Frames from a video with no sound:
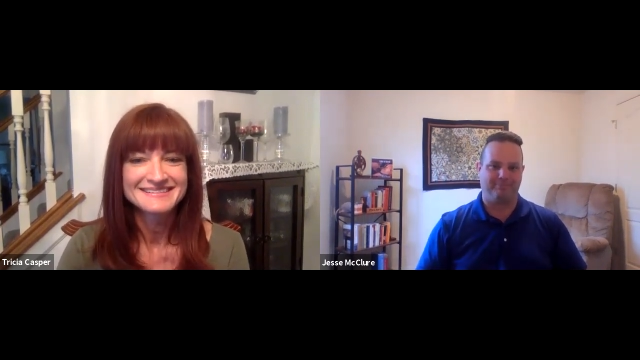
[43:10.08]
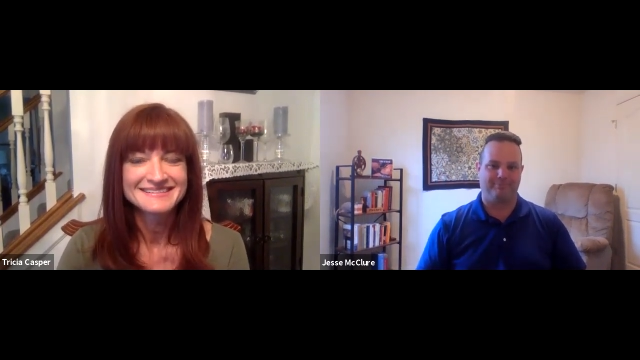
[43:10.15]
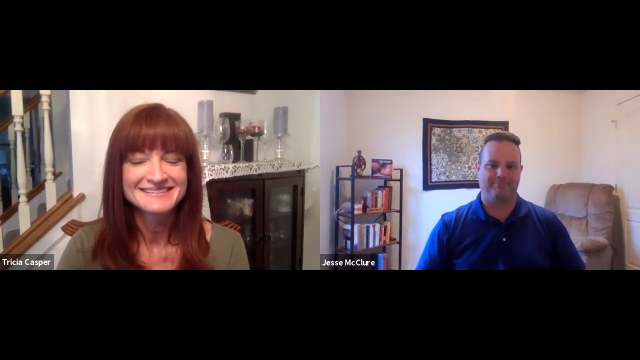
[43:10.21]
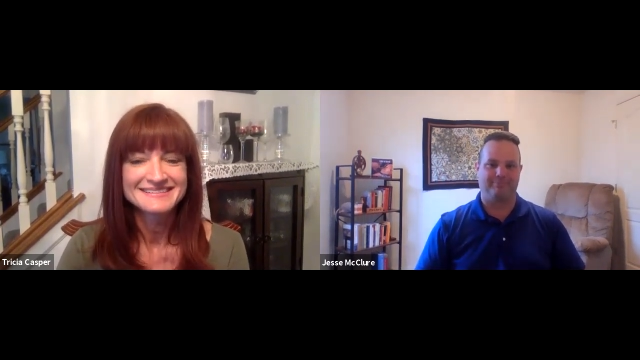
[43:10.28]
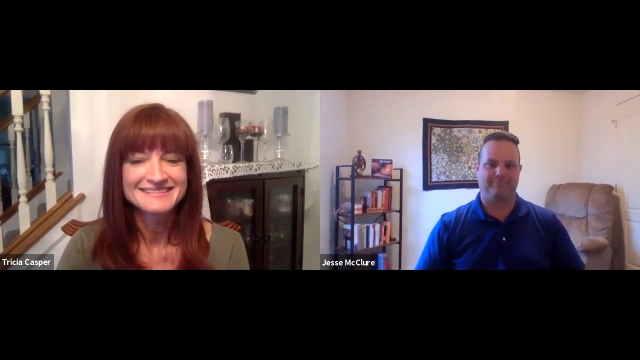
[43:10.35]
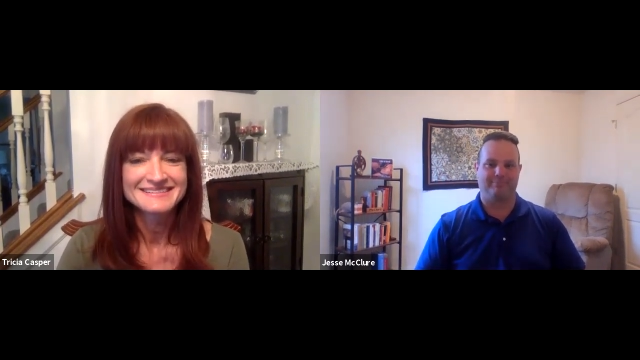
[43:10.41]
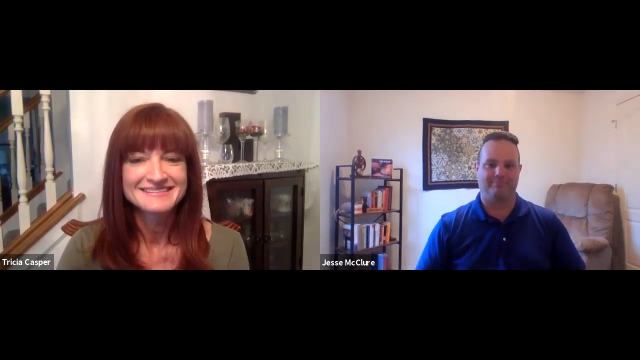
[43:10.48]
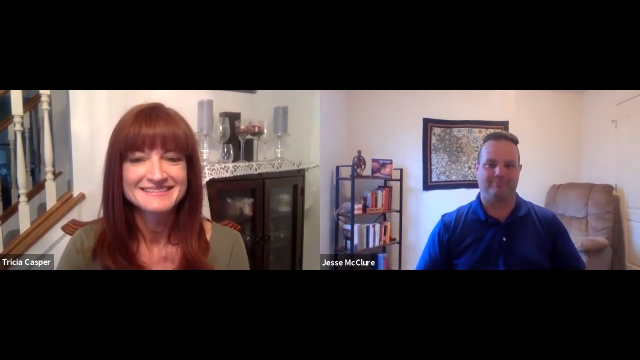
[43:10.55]

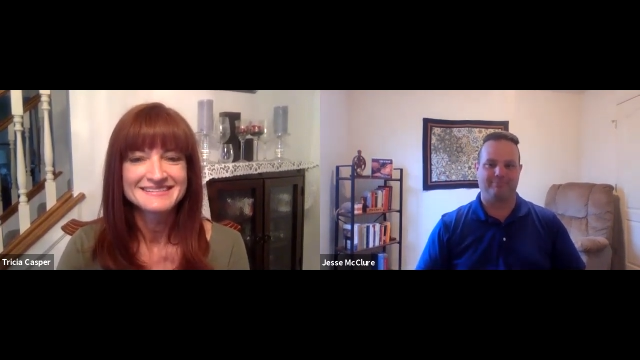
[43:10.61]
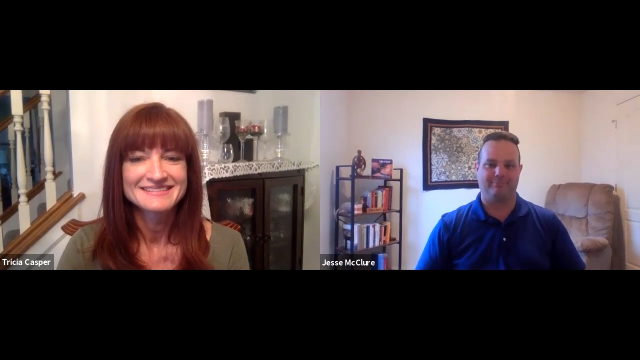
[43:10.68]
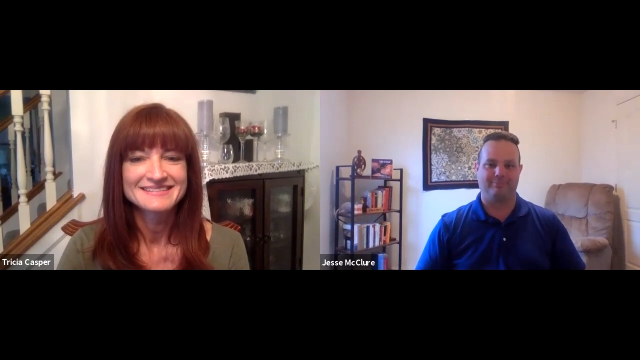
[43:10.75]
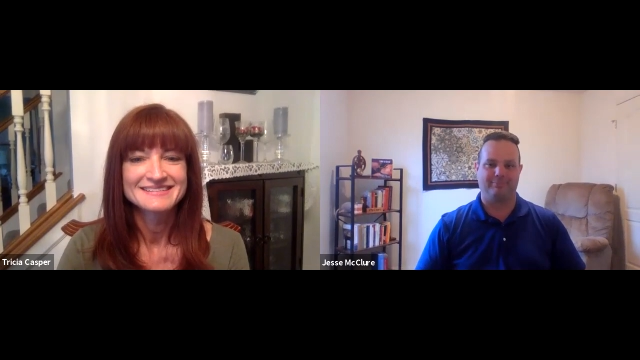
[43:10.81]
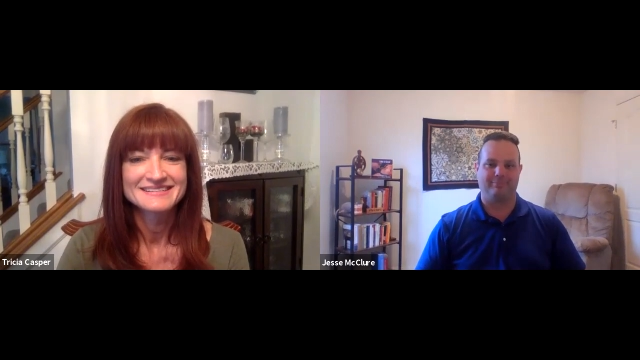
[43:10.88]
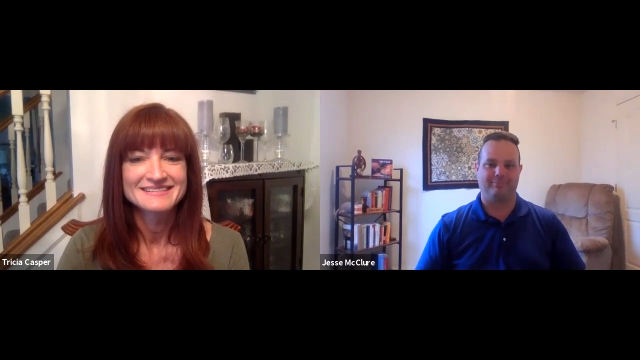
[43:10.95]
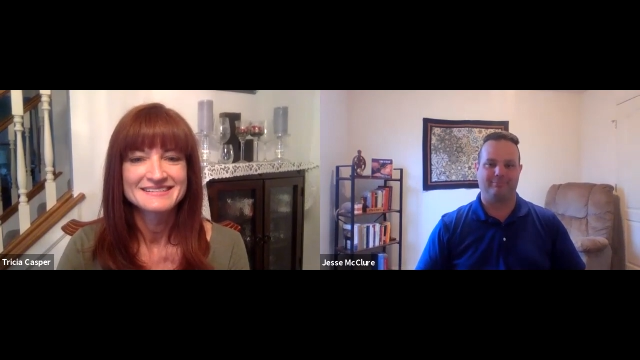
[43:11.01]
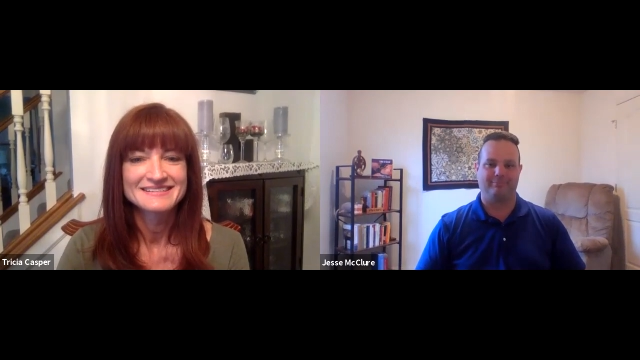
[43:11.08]

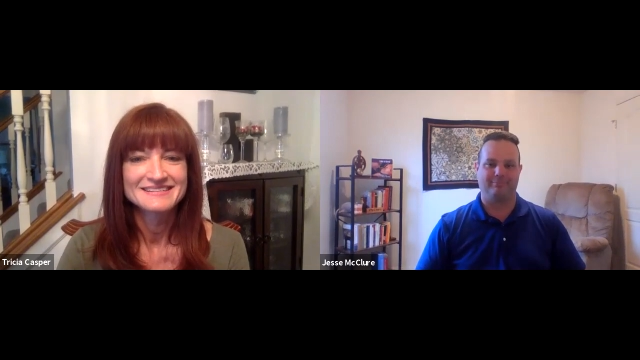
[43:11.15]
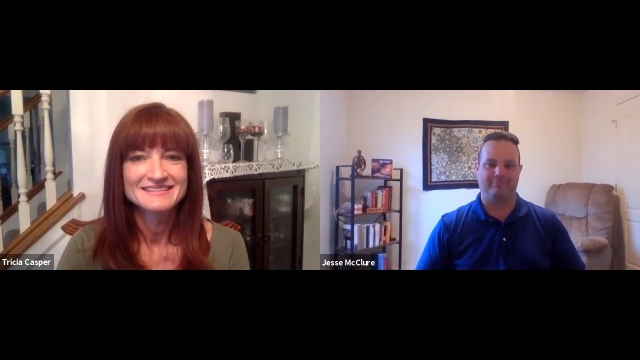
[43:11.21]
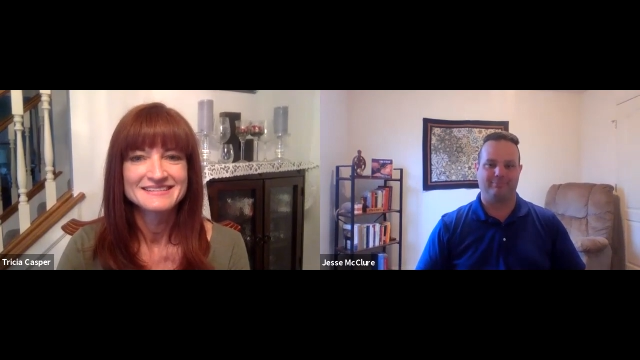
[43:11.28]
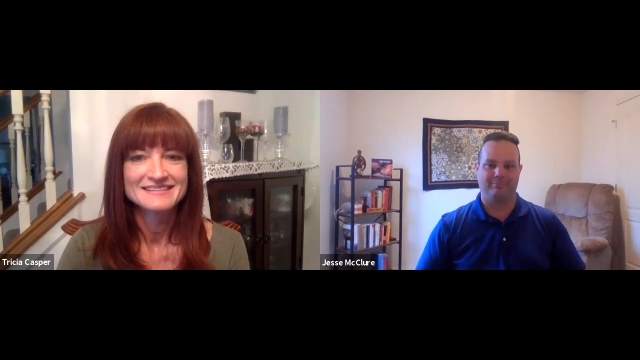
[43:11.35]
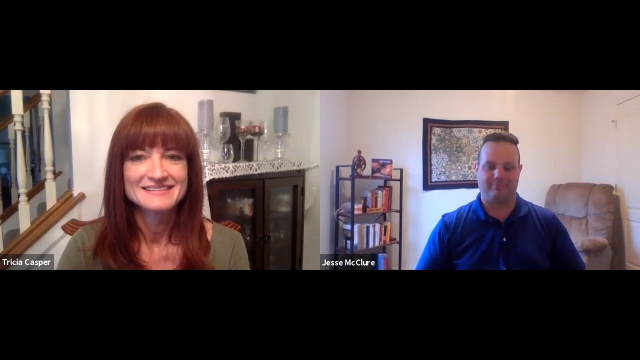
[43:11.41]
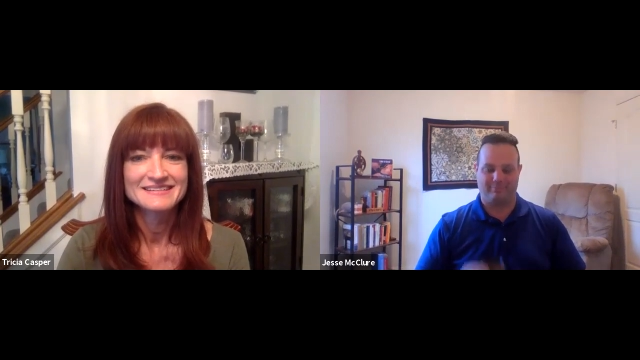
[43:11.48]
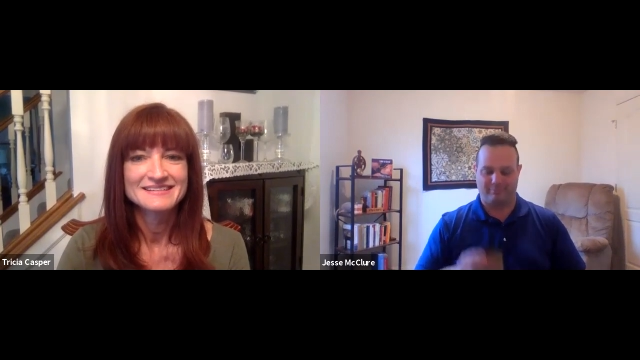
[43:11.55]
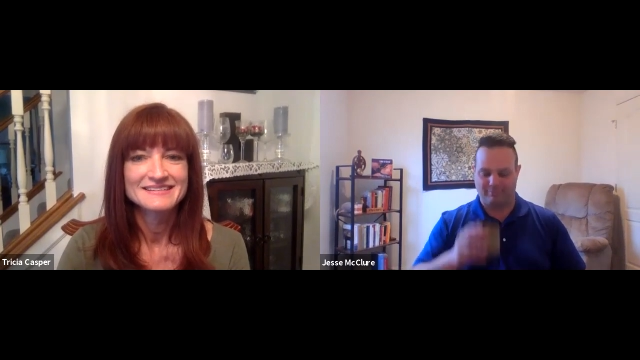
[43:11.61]

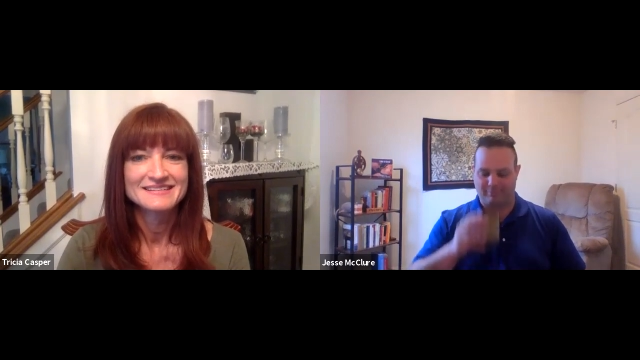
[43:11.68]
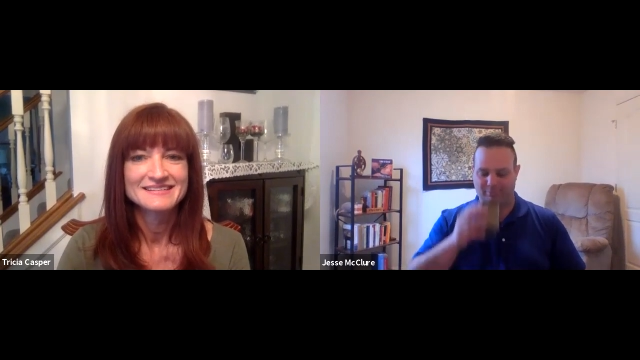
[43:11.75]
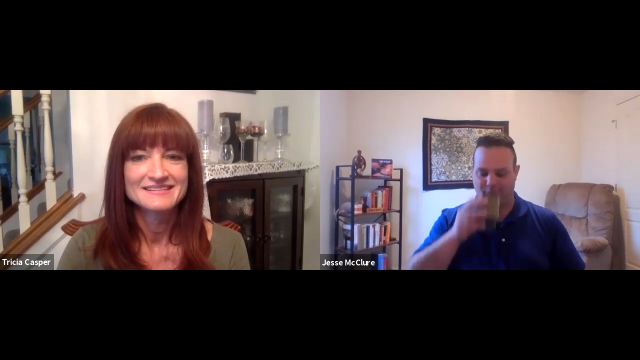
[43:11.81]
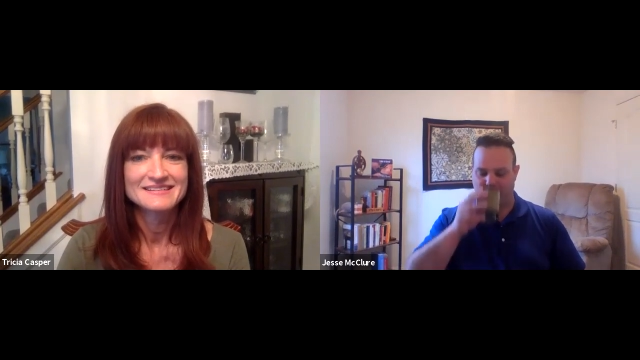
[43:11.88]
[no speech]